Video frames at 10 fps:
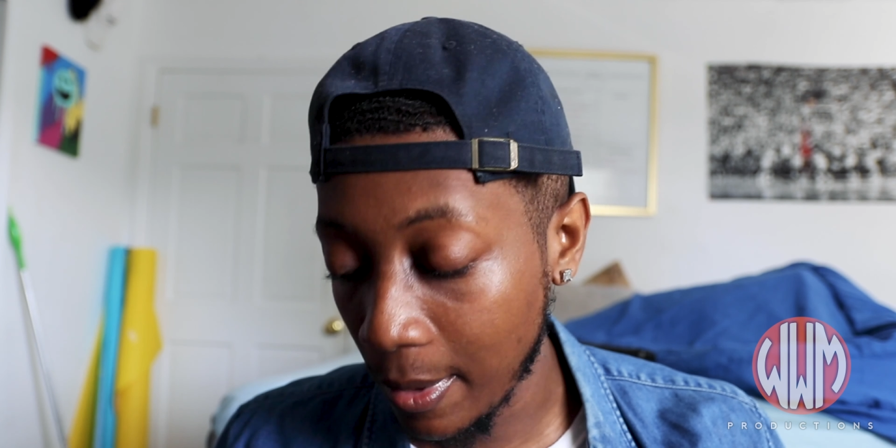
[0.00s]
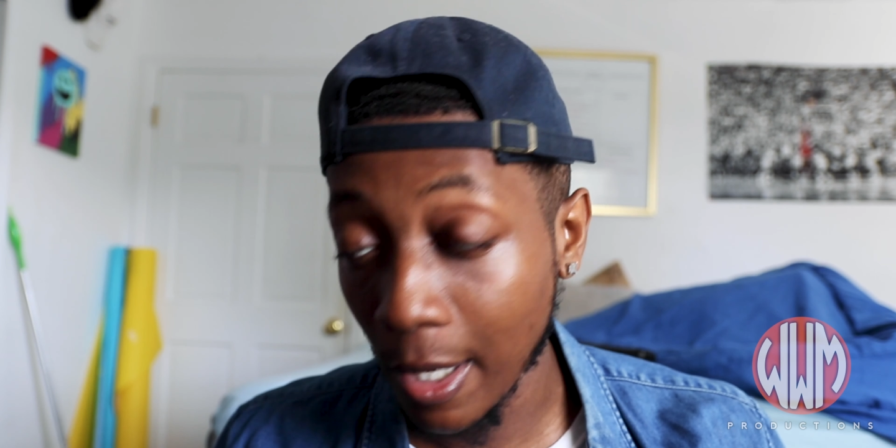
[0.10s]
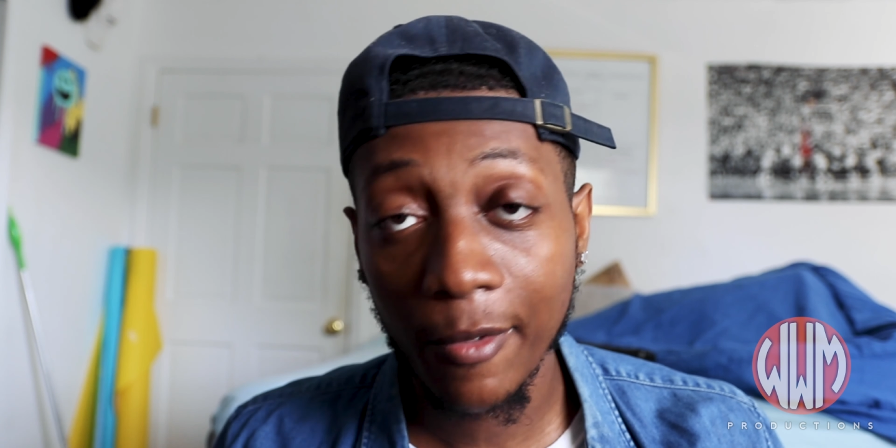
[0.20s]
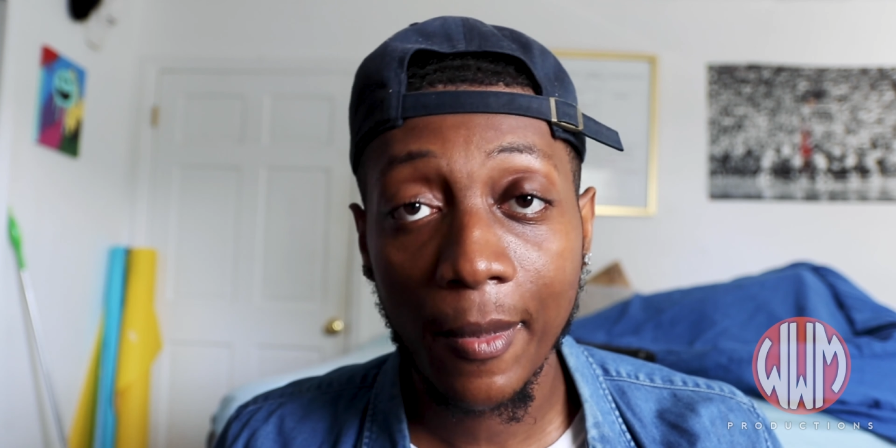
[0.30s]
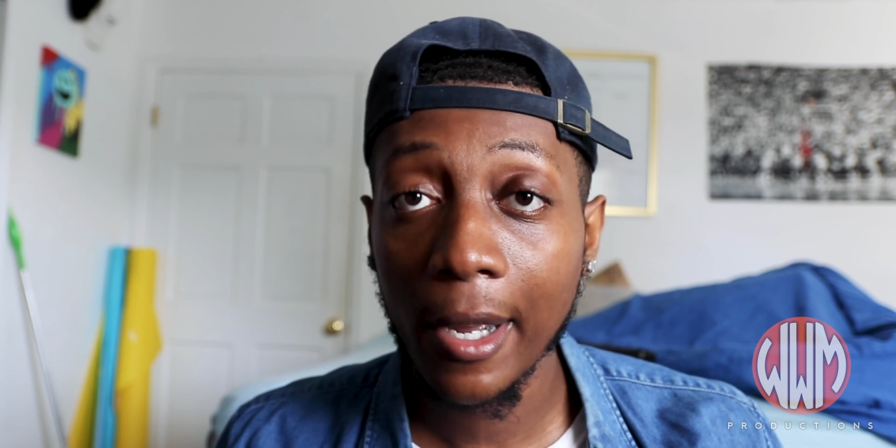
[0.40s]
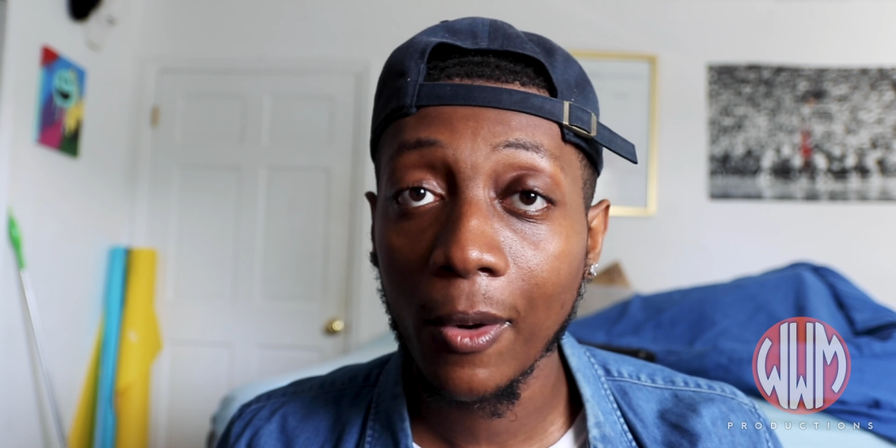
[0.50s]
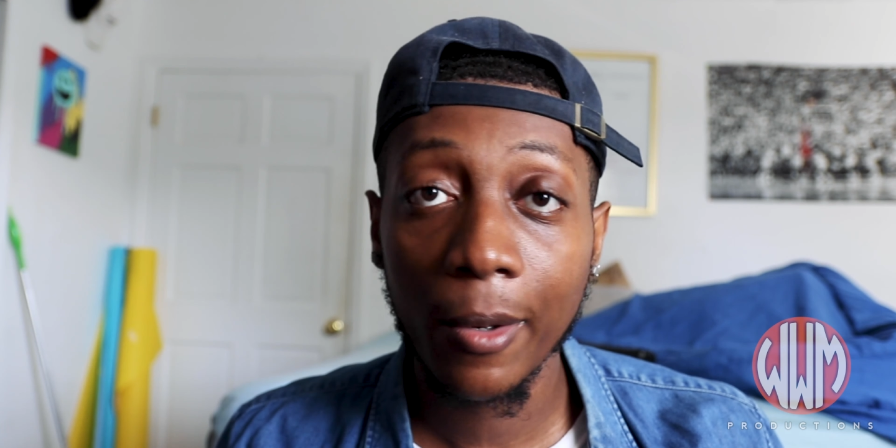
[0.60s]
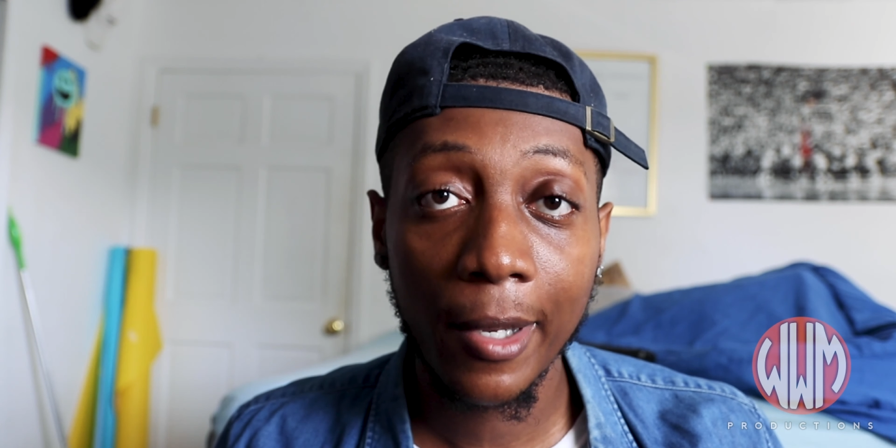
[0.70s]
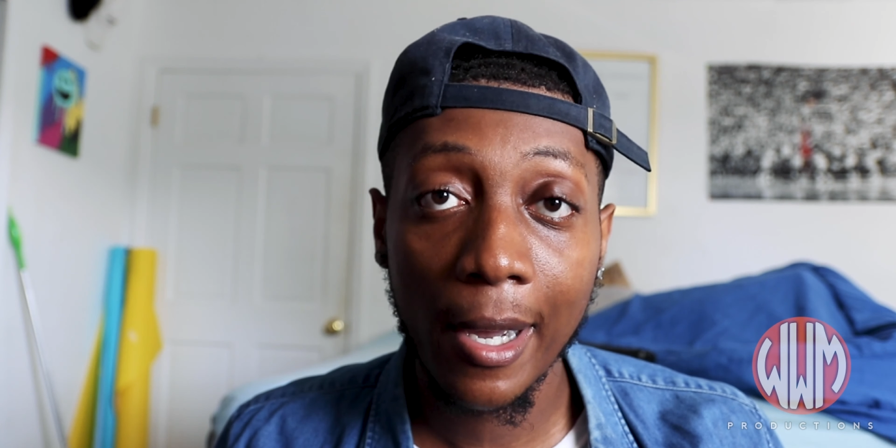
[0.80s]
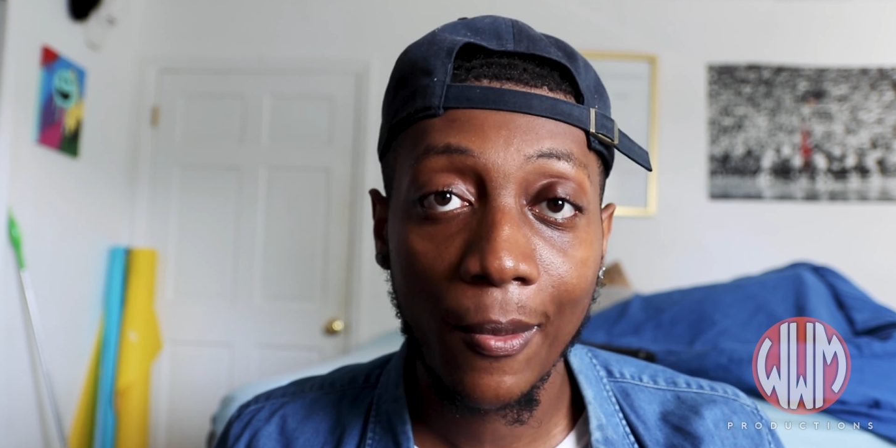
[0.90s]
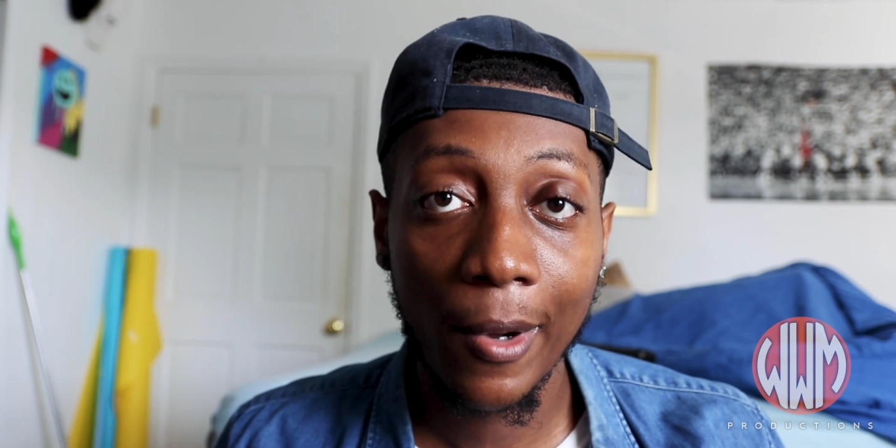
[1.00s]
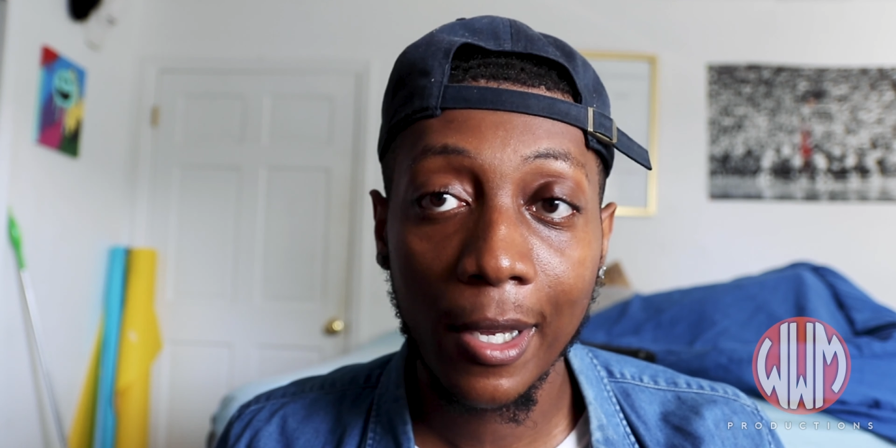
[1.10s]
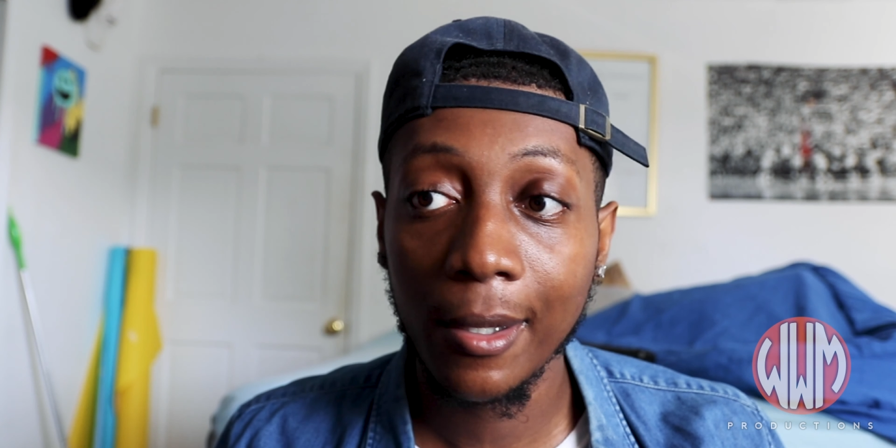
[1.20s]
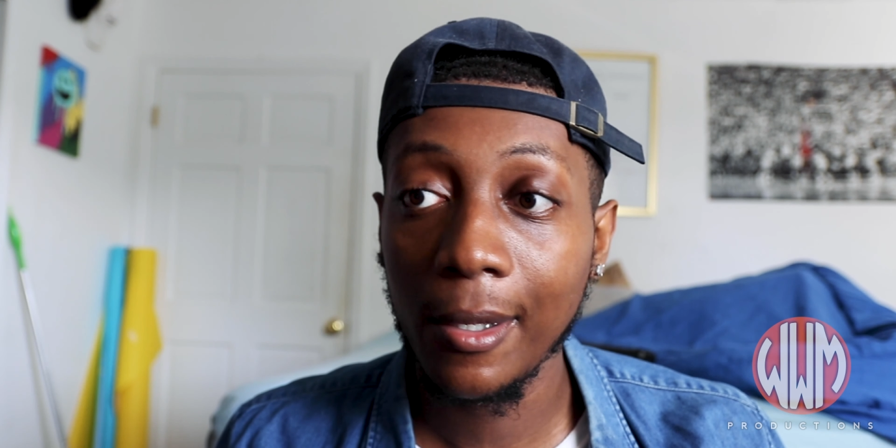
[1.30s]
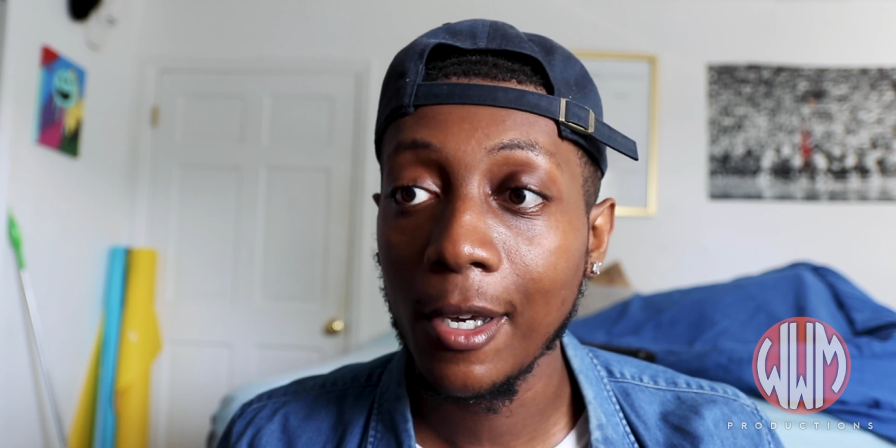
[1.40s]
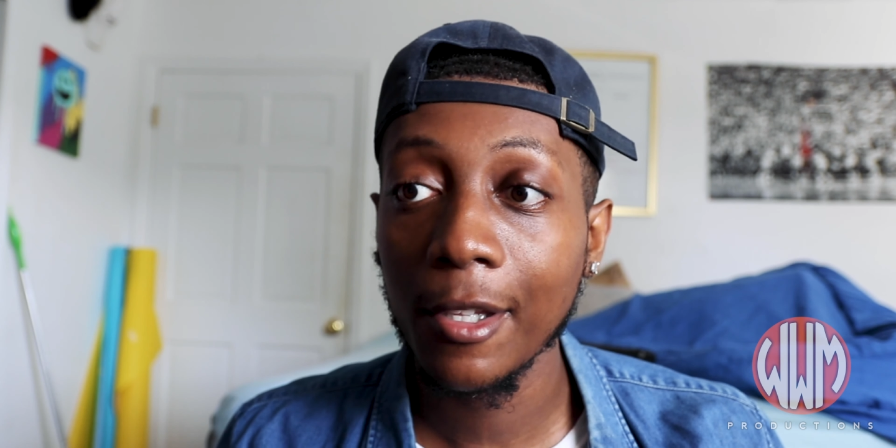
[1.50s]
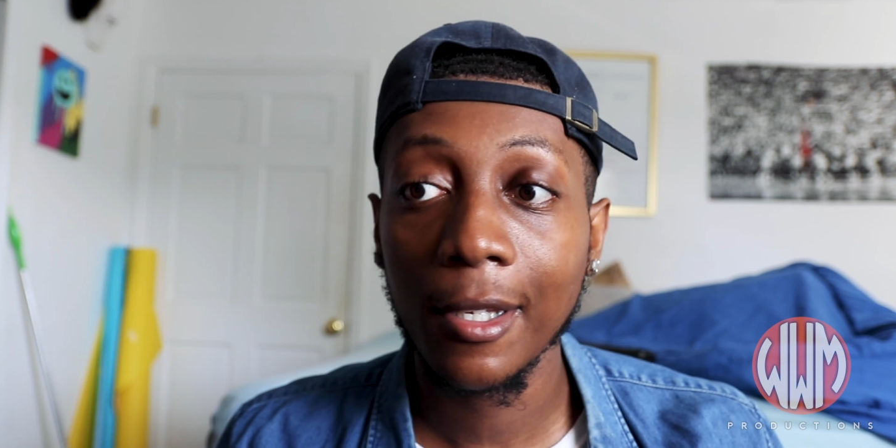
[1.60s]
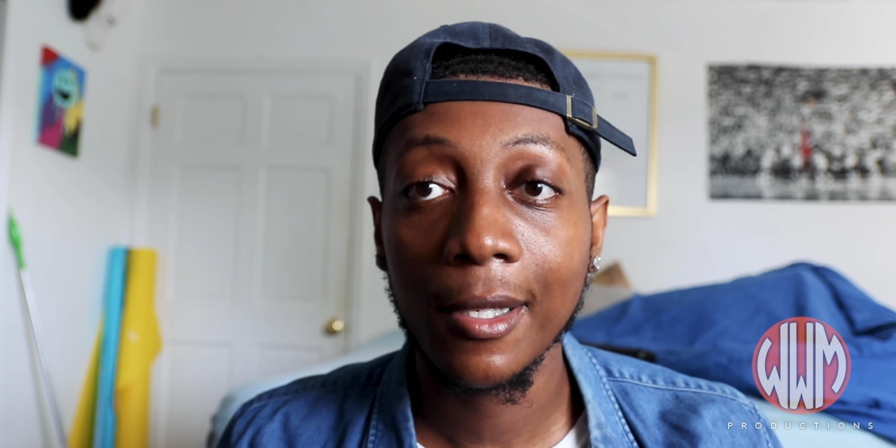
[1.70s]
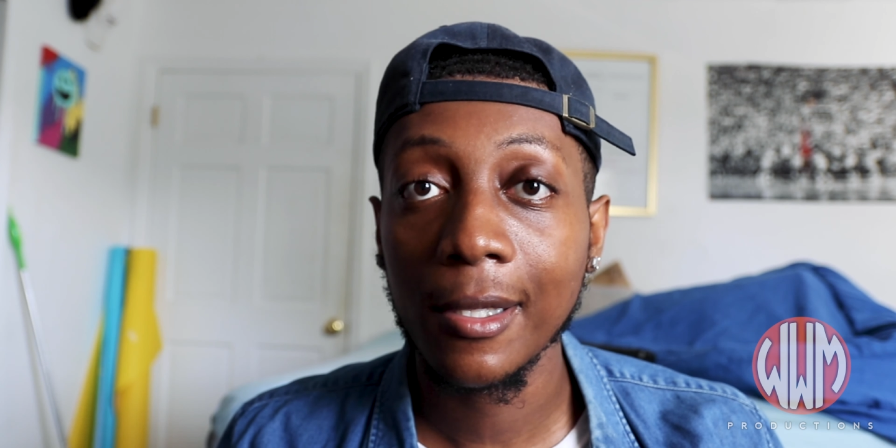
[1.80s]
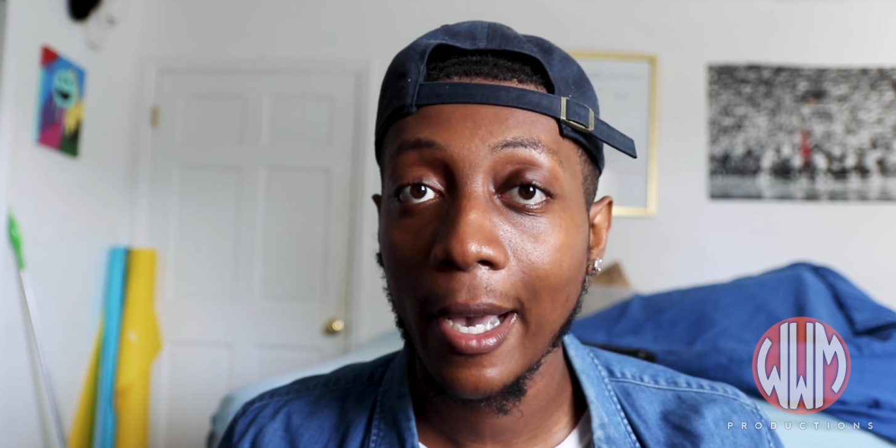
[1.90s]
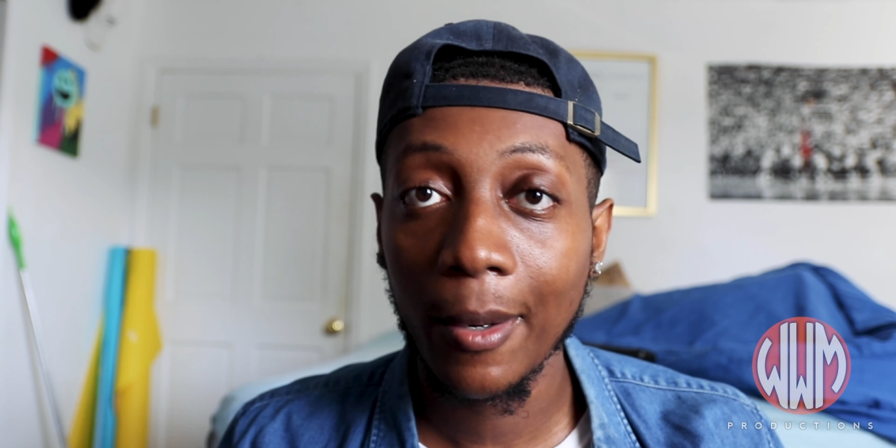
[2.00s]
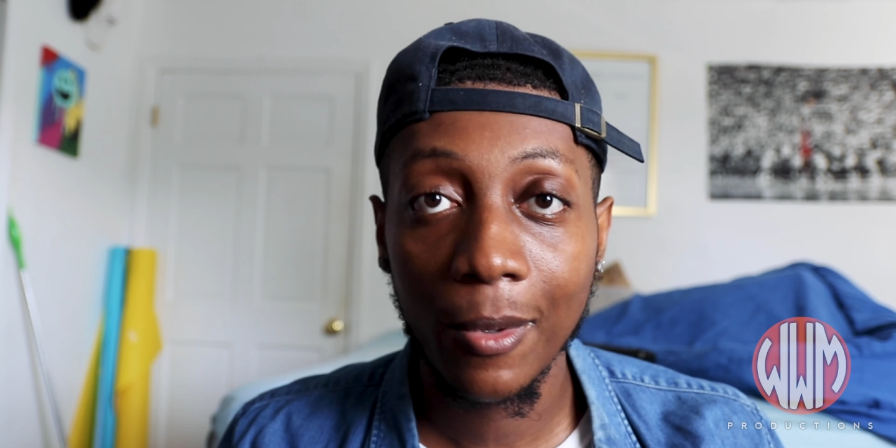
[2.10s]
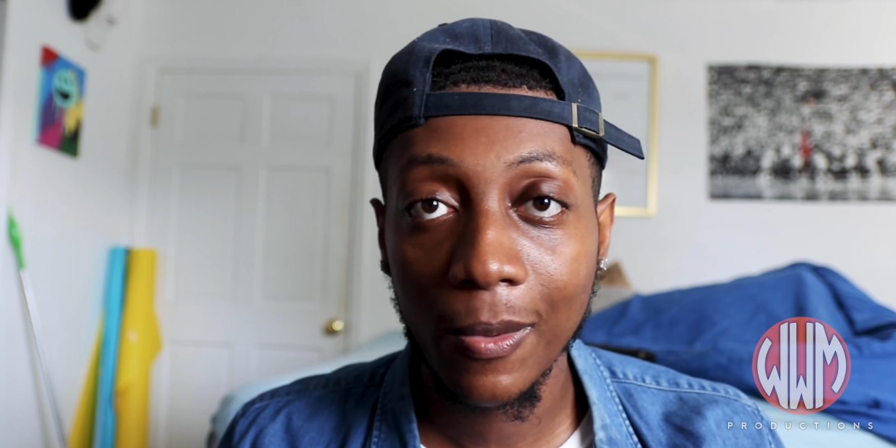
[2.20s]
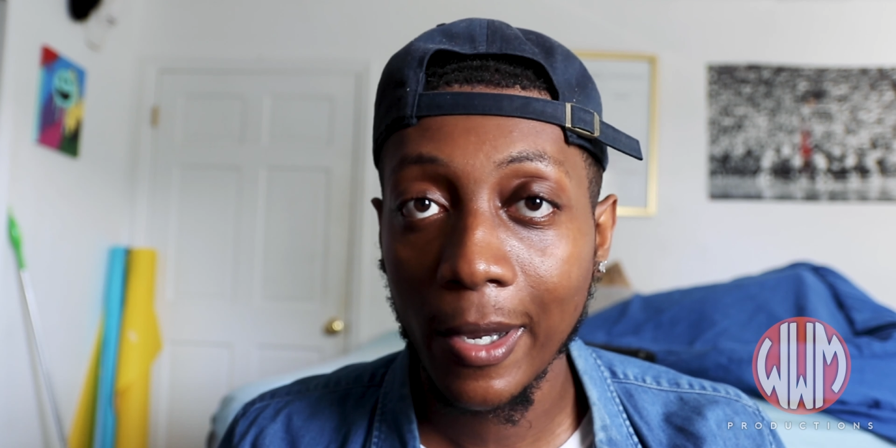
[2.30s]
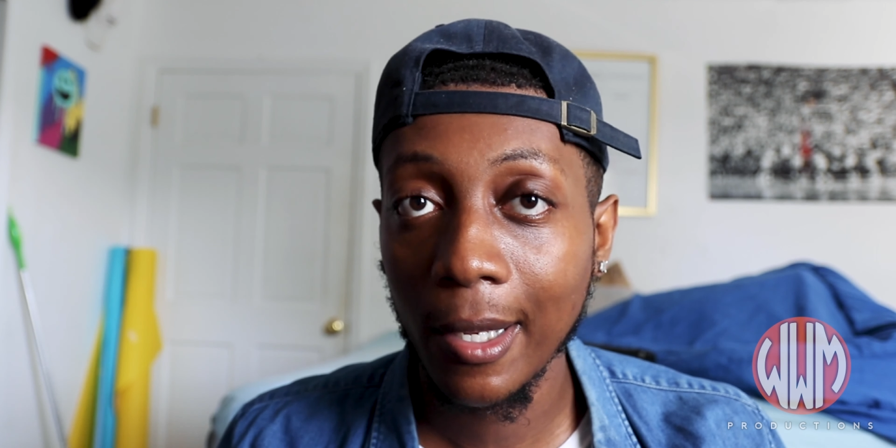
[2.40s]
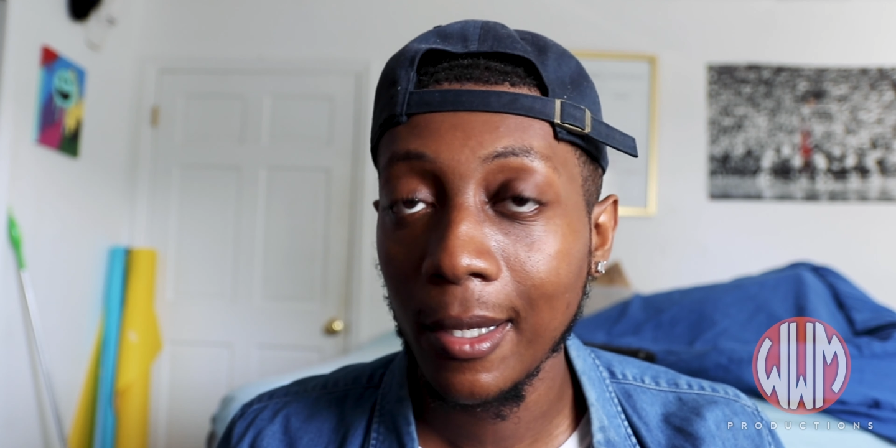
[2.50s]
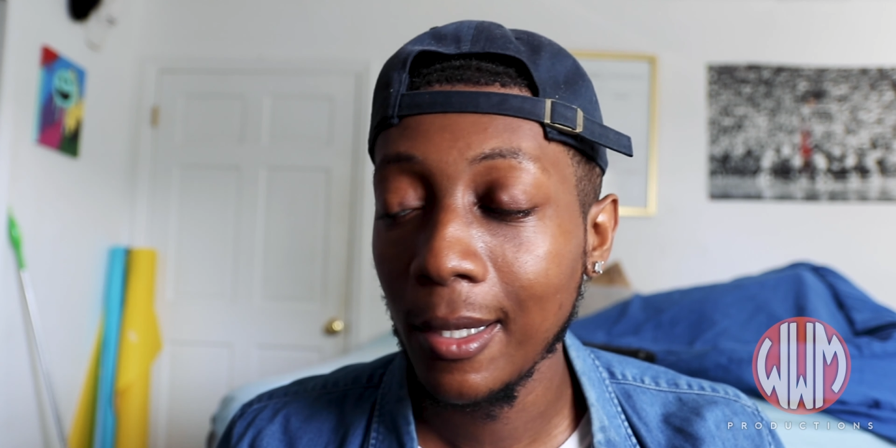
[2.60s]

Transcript: None of my equipment got wet, nothing inside was wet.